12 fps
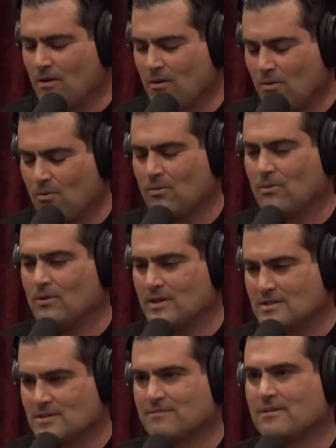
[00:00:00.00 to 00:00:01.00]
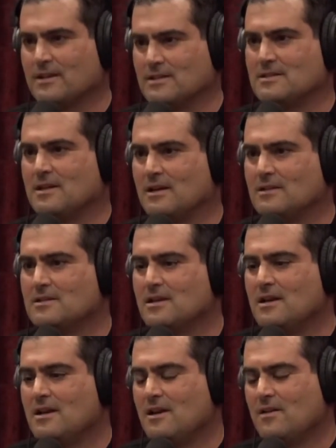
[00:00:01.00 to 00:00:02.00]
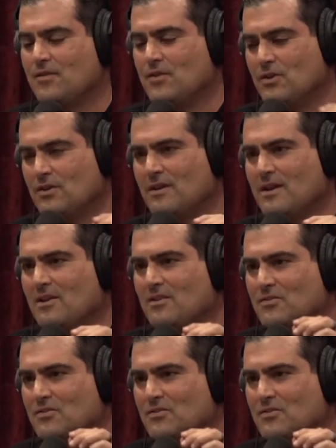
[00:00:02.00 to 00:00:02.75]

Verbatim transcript: cool is freaking science? It's pretty they, cool.